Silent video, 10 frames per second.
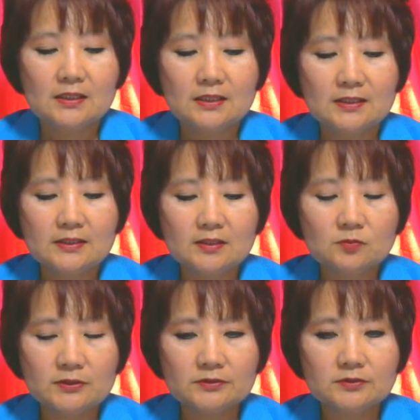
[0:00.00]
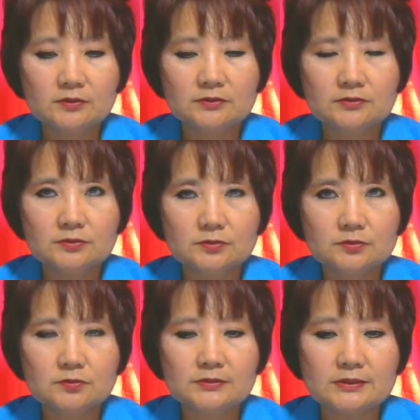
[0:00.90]
And then what you're going to
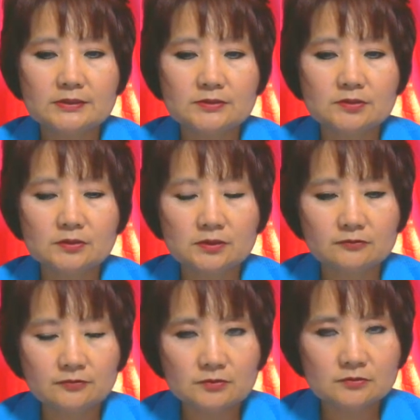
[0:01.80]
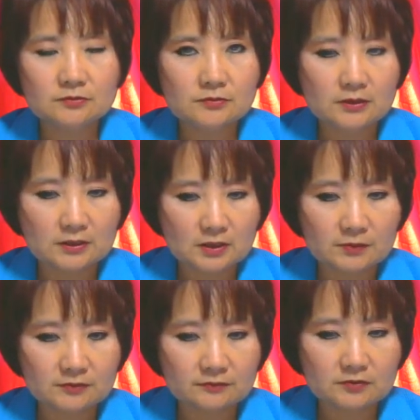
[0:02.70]
do is you're going to view the
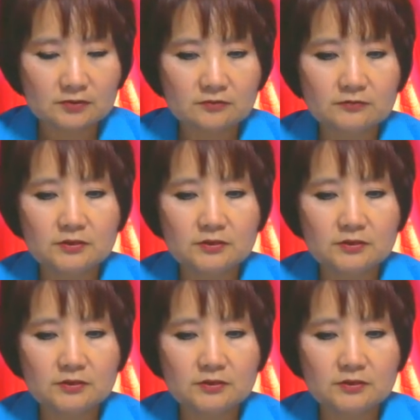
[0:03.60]
couple of YouTube